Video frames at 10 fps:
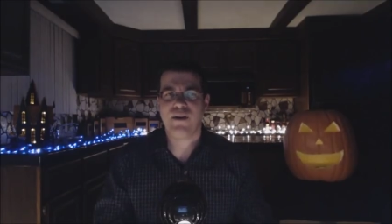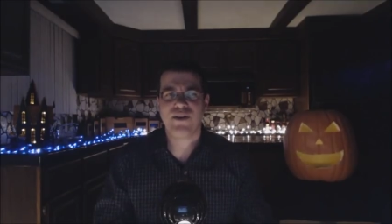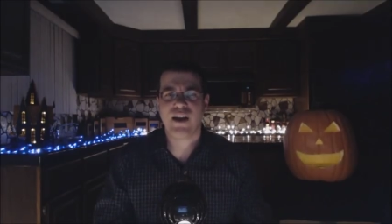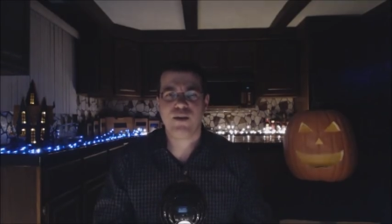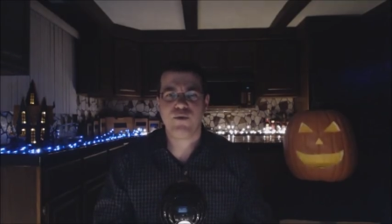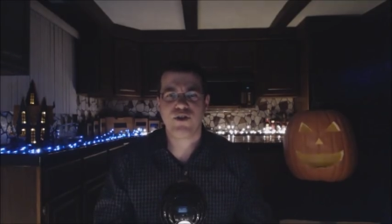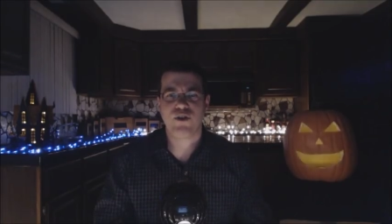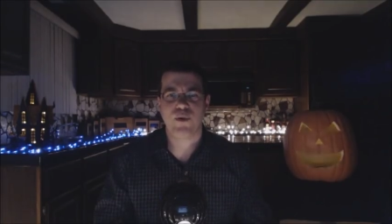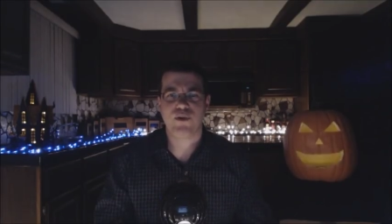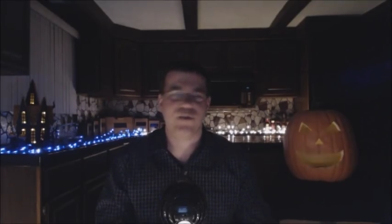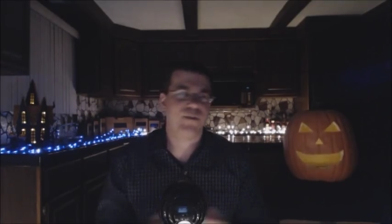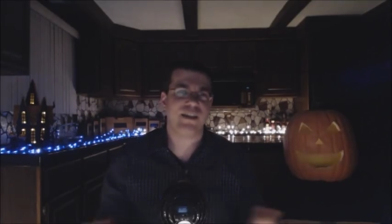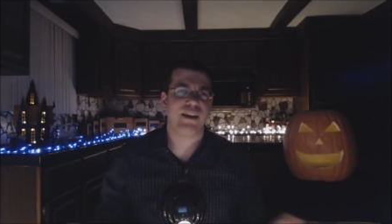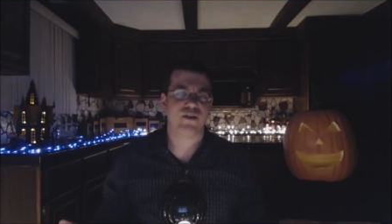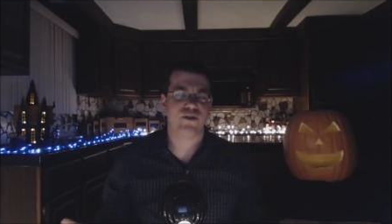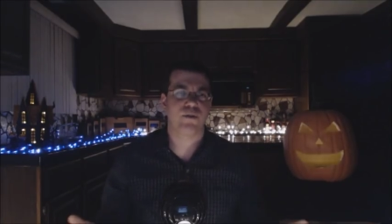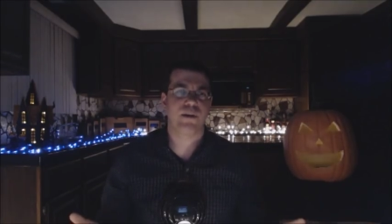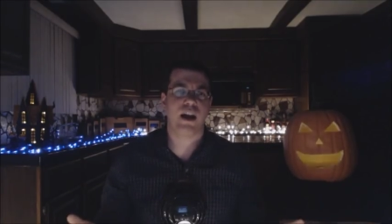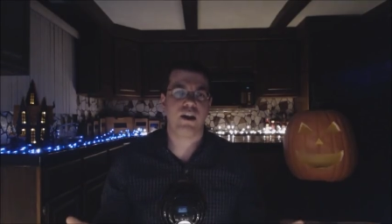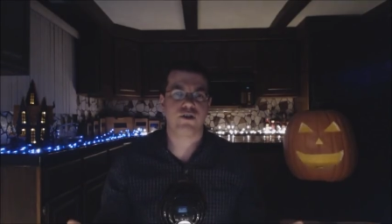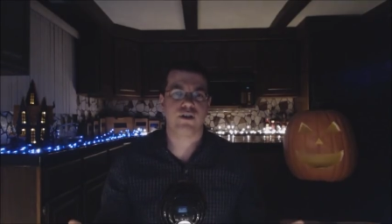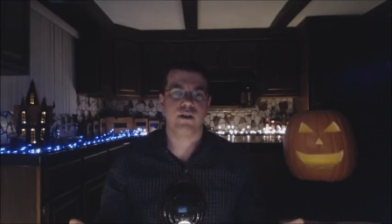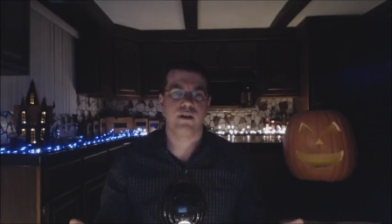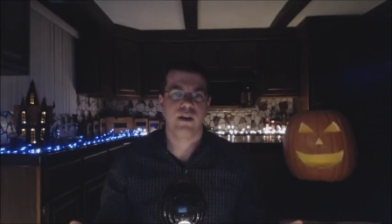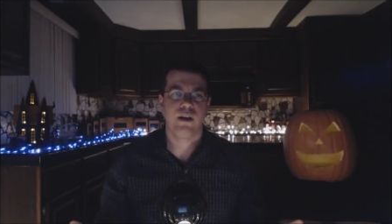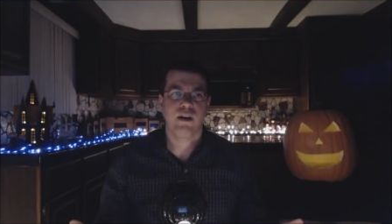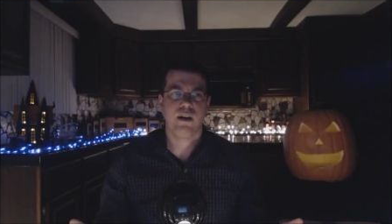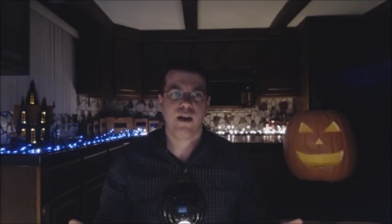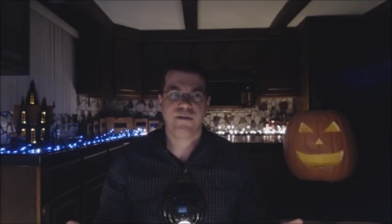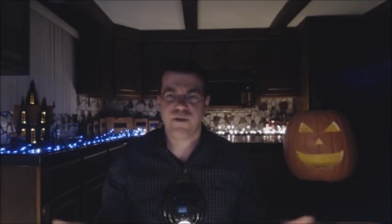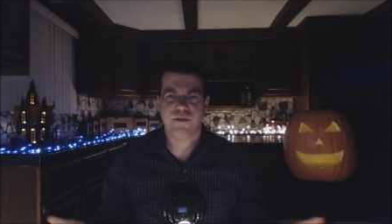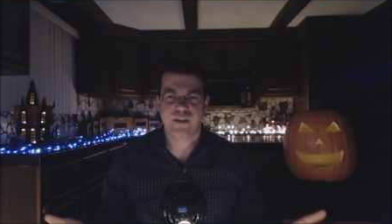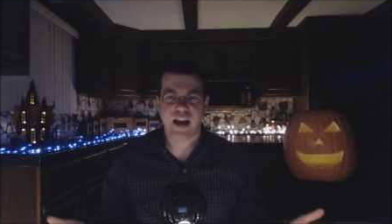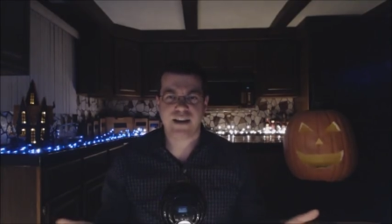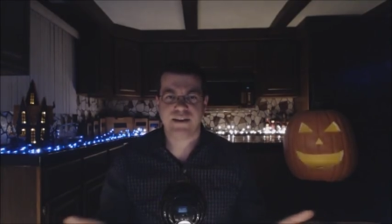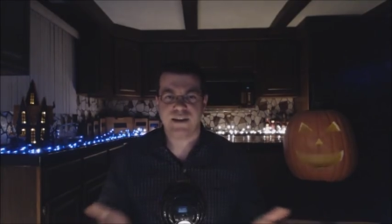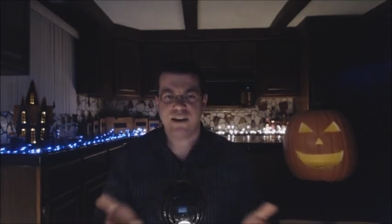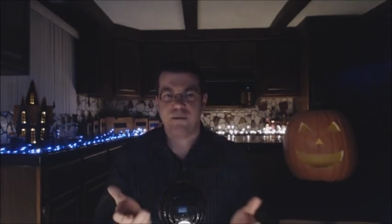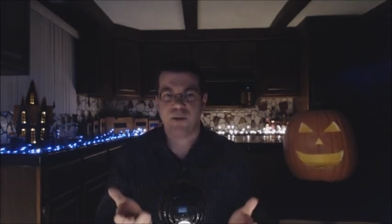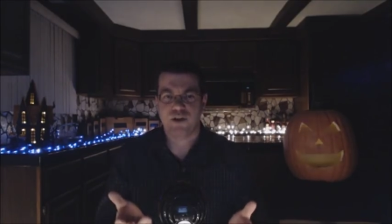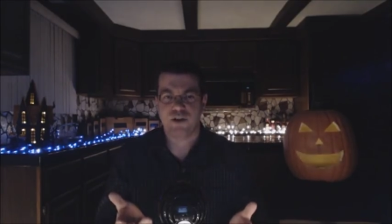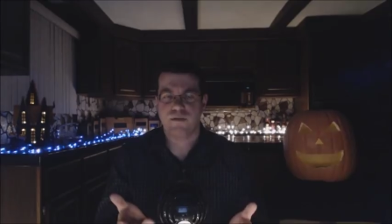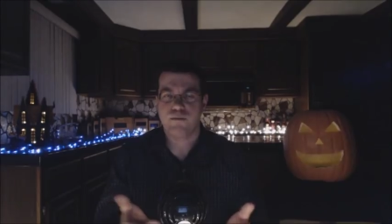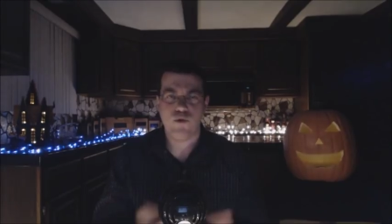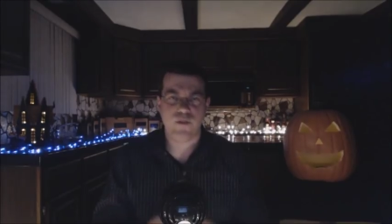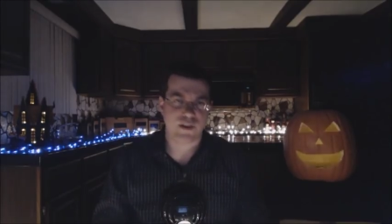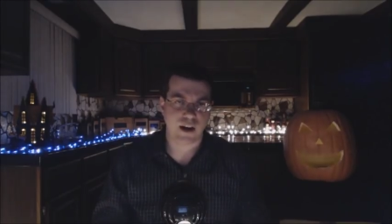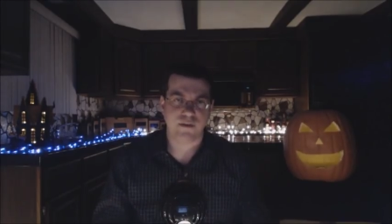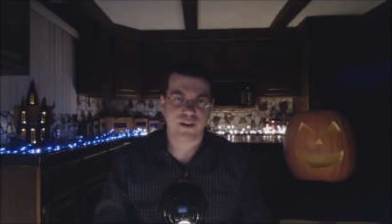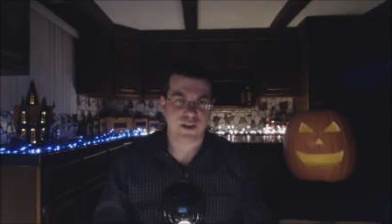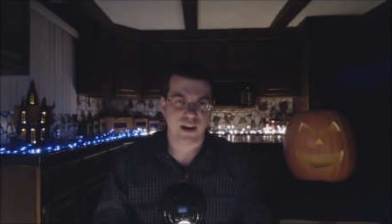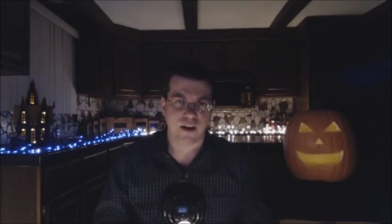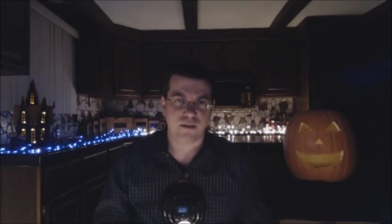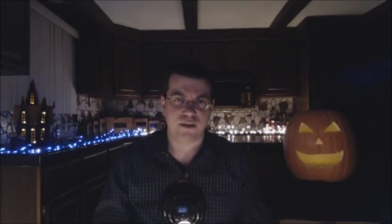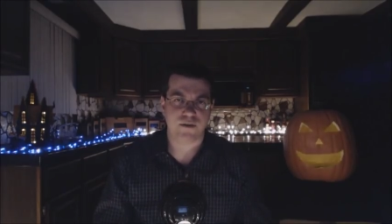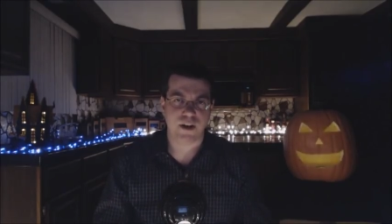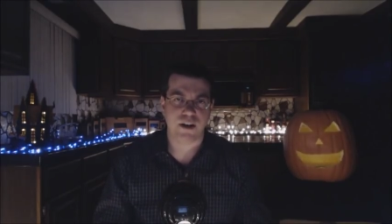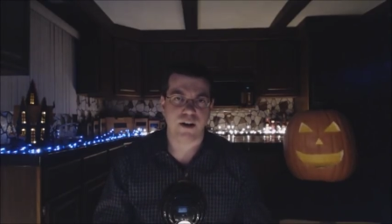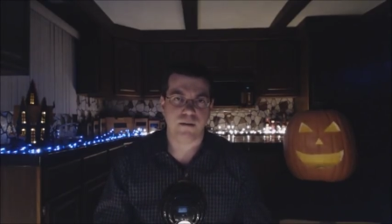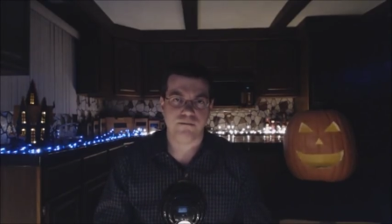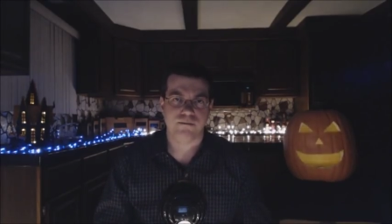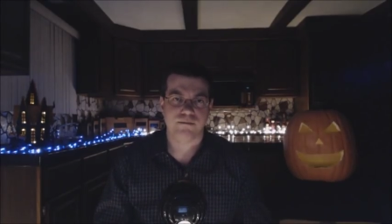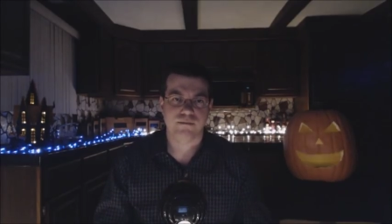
But how is anyone supposed to make that determination if you have not seen a bunch of the movies that I've listed out in this video?